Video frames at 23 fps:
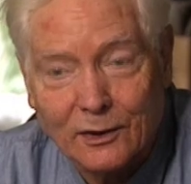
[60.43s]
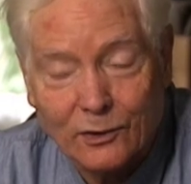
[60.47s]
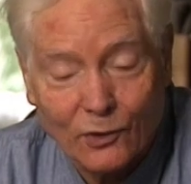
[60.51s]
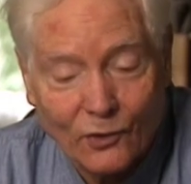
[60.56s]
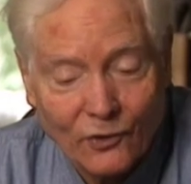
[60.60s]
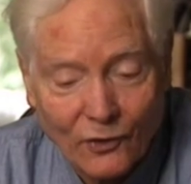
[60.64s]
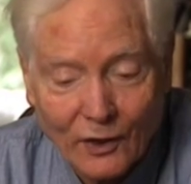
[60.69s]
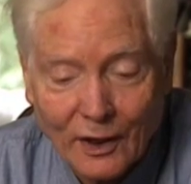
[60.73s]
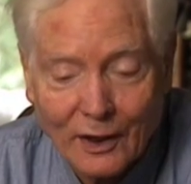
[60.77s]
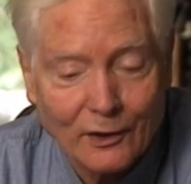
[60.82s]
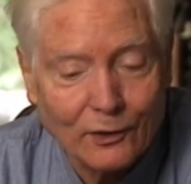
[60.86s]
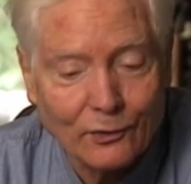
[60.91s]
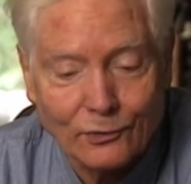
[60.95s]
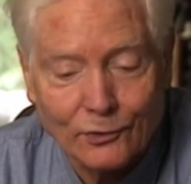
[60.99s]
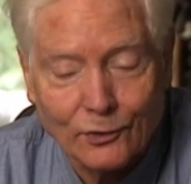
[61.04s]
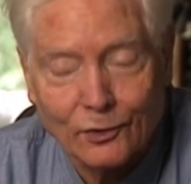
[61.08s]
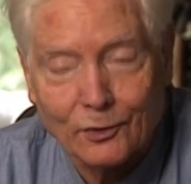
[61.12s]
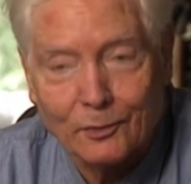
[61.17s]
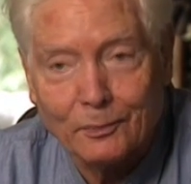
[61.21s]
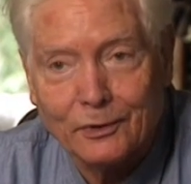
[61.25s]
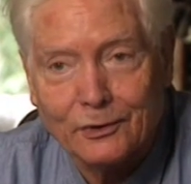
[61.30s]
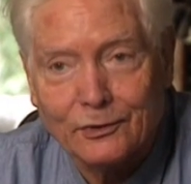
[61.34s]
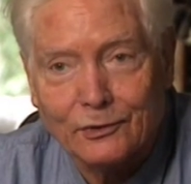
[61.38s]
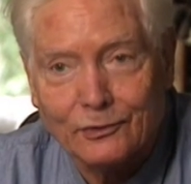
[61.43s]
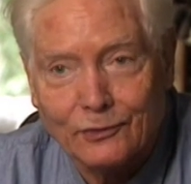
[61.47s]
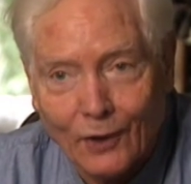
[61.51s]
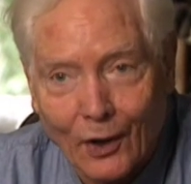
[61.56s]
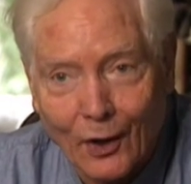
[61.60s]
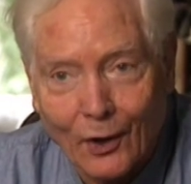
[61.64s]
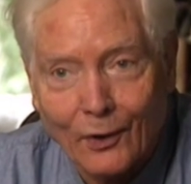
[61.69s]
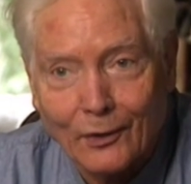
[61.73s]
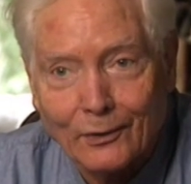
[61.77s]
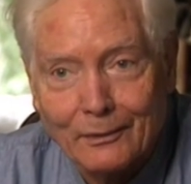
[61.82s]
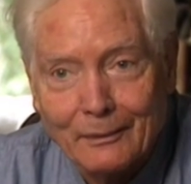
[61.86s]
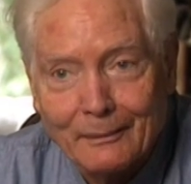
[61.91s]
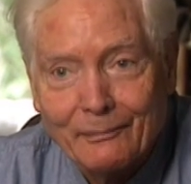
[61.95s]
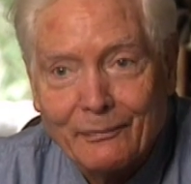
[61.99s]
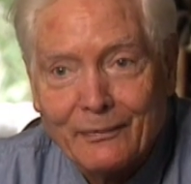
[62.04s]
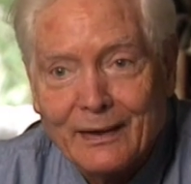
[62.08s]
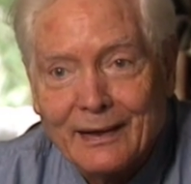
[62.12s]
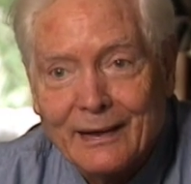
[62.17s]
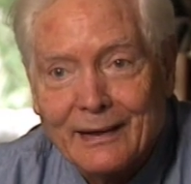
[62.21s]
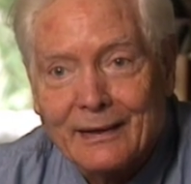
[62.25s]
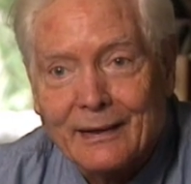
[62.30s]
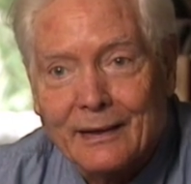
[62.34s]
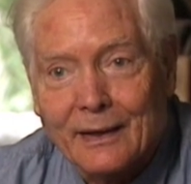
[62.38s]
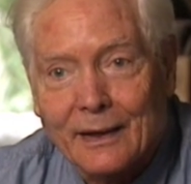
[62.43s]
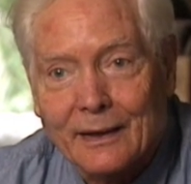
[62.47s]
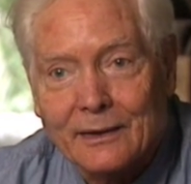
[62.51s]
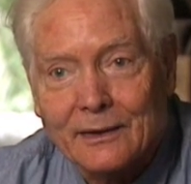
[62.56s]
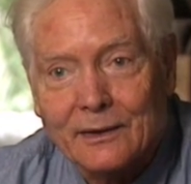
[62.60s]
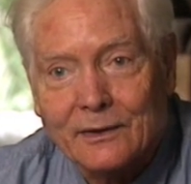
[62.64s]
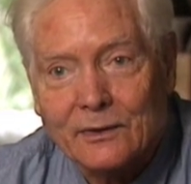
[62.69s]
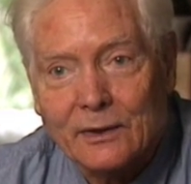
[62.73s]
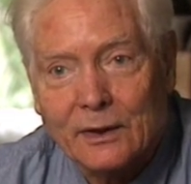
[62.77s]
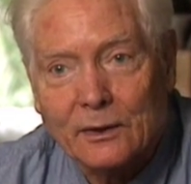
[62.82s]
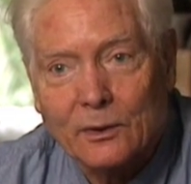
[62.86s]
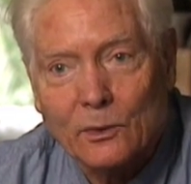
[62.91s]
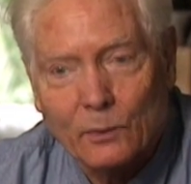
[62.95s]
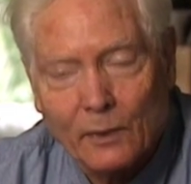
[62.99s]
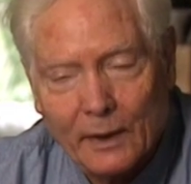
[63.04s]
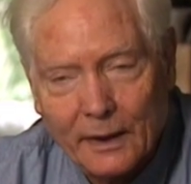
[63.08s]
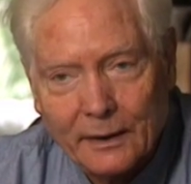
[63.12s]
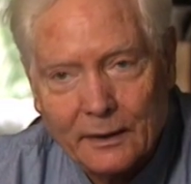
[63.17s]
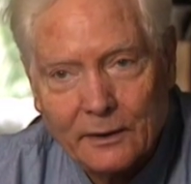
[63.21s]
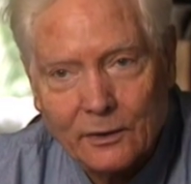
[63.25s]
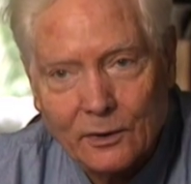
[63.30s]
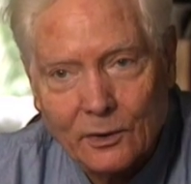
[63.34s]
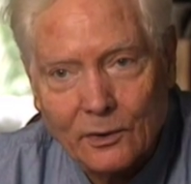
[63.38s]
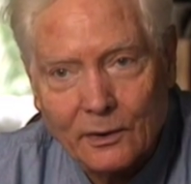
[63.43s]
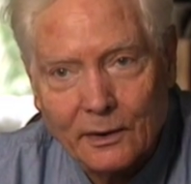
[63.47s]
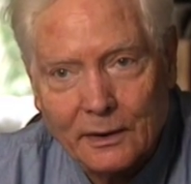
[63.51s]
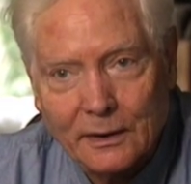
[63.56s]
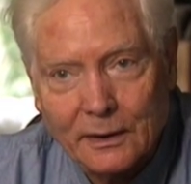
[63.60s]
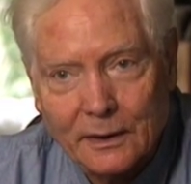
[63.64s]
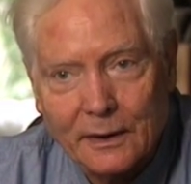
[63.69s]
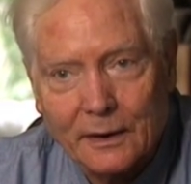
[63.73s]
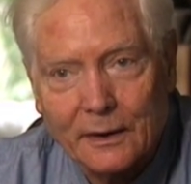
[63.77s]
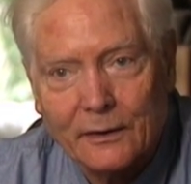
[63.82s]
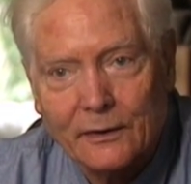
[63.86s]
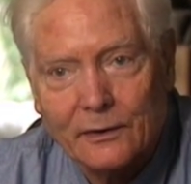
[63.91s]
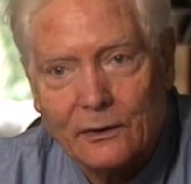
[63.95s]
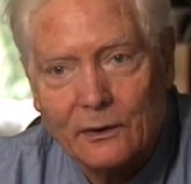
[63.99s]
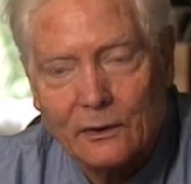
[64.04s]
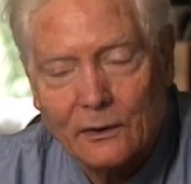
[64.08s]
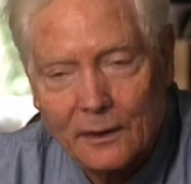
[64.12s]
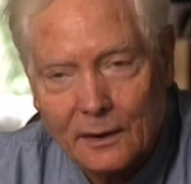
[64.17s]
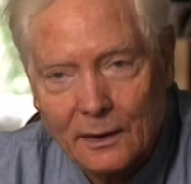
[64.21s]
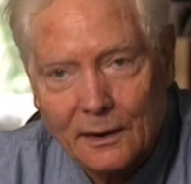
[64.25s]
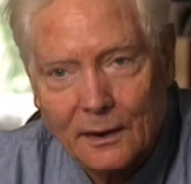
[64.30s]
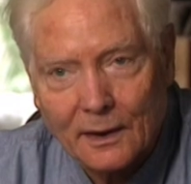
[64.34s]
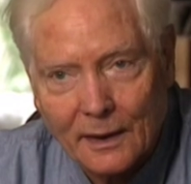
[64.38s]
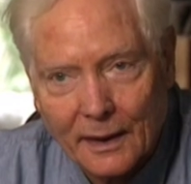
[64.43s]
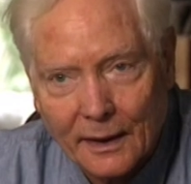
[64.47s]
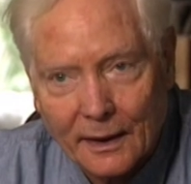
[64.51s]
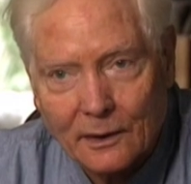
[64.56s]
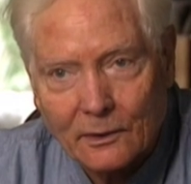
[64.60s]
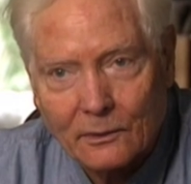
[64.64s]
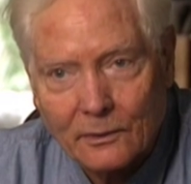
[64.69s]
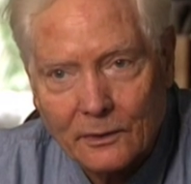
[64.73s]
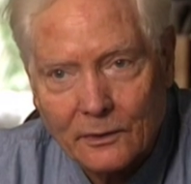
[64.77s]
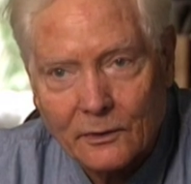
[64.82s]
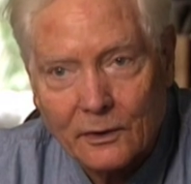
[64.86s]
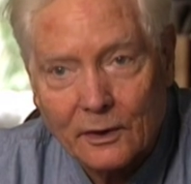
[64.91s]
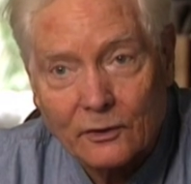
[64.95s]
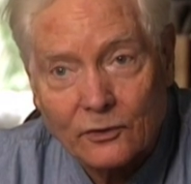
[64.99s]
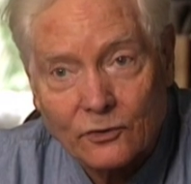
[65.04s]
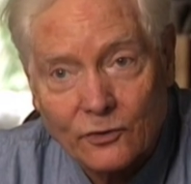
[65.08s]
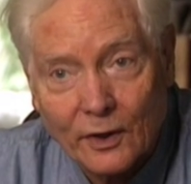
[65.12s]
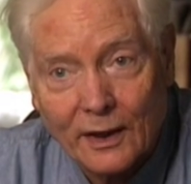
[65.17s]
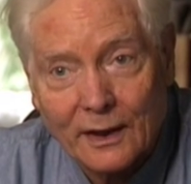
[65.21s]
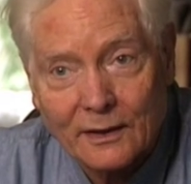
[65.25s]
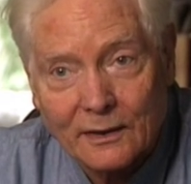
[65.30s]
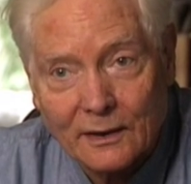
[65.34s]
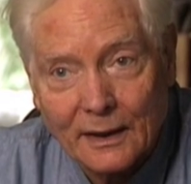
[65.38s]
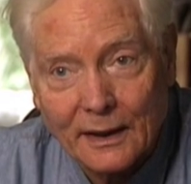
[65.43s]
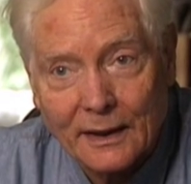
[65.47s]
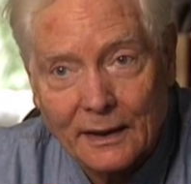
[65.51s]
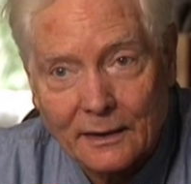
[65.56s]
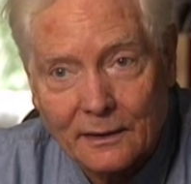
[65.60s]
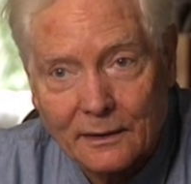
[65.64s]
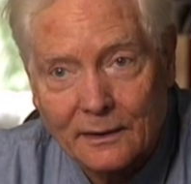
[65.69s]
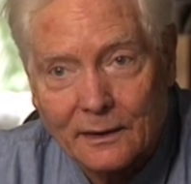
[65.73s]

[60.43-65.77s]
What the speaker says: you think you do, but you don't. And he said, the way to do it is to learn a language and translate.